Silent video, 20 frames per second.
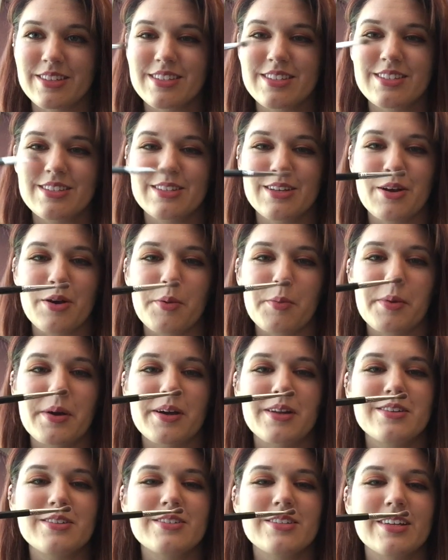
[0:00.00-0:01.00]
it so
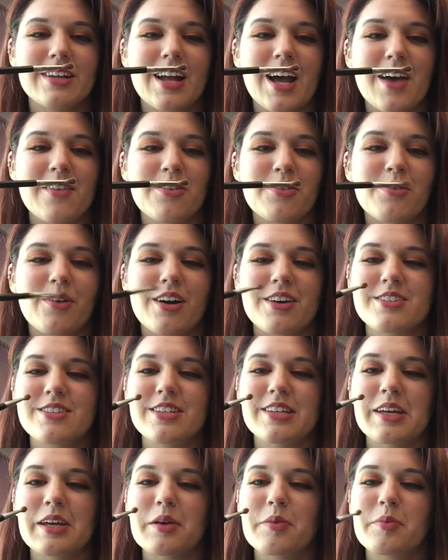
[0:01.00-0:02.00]
much and I haven't washed
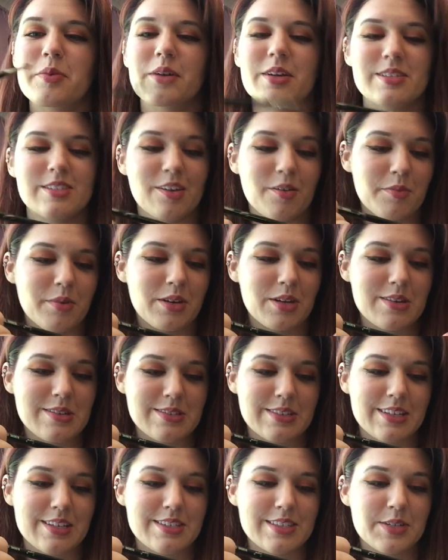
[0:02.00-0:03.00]
it yet because I've been
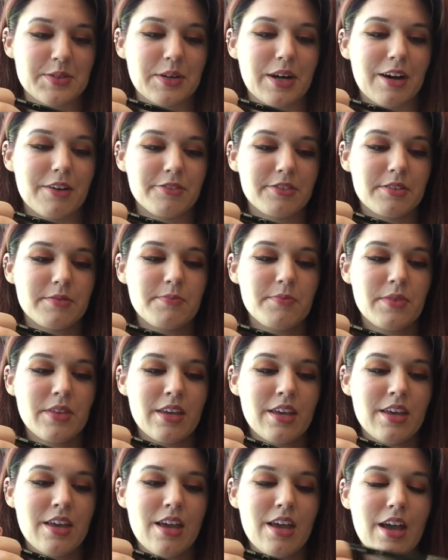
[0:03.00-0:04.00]
using it so often.
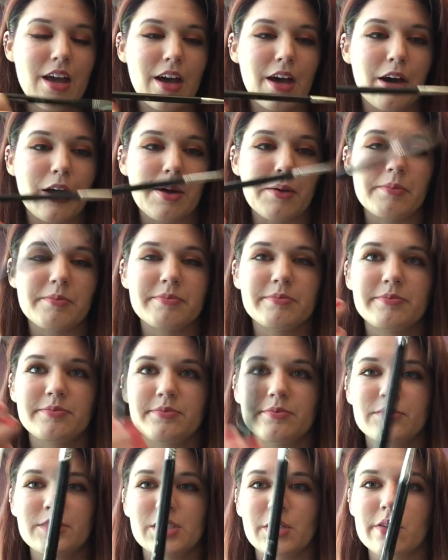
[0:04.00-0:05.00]

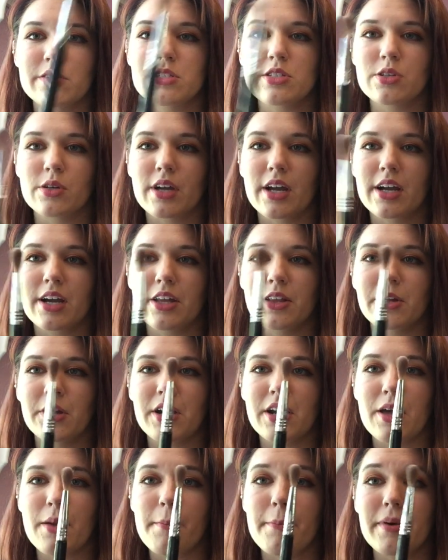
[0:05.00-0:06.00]
So it's still got color
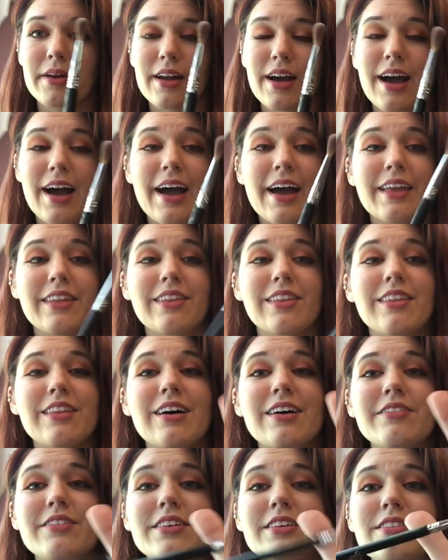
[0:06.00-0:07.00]
in it, but I
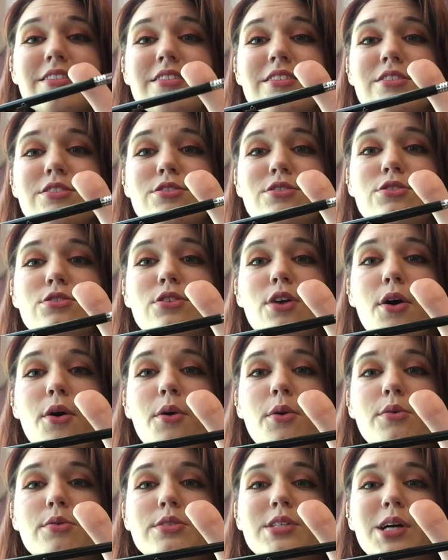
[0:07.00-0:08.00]
love it
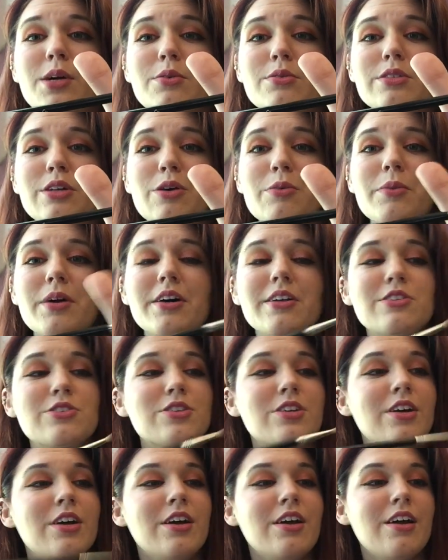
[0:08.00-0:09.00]
so
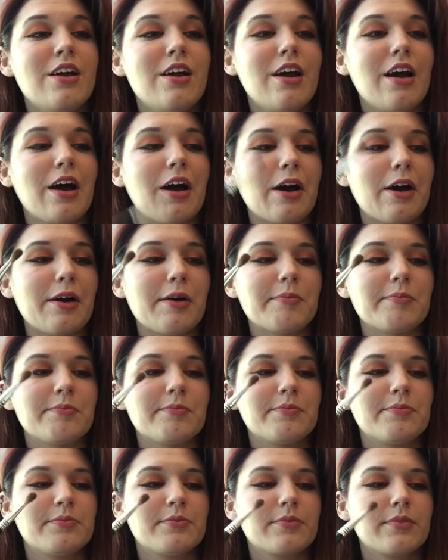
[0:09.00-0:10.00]
much.
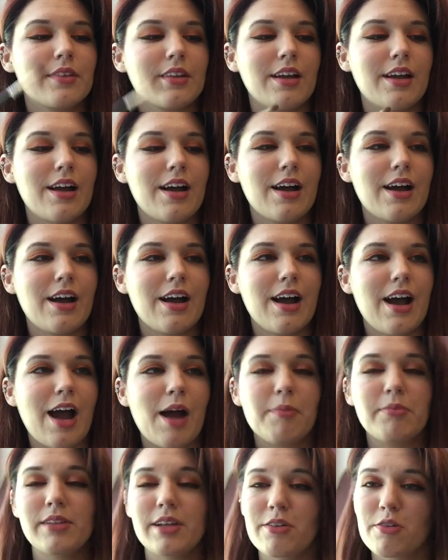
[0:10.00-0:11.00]

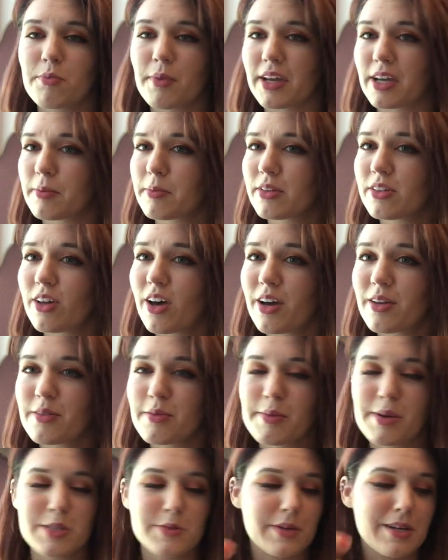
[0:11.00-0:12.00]
I play with makeup a lot
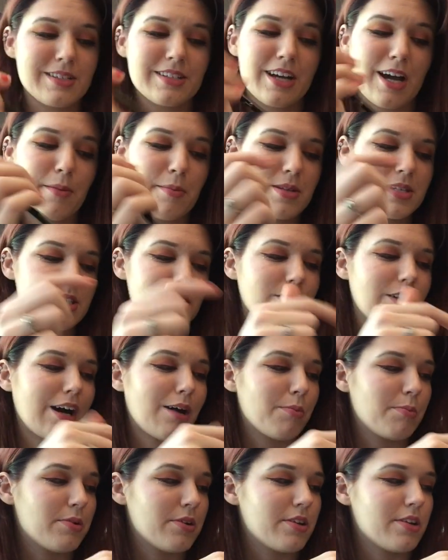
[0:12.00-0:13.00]
in my spare time, and so
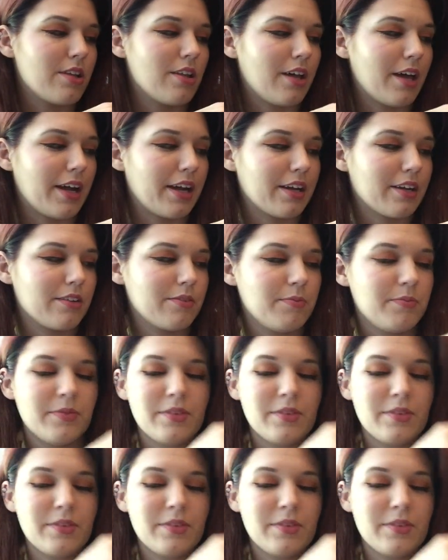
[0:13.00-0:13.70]
I'll put like,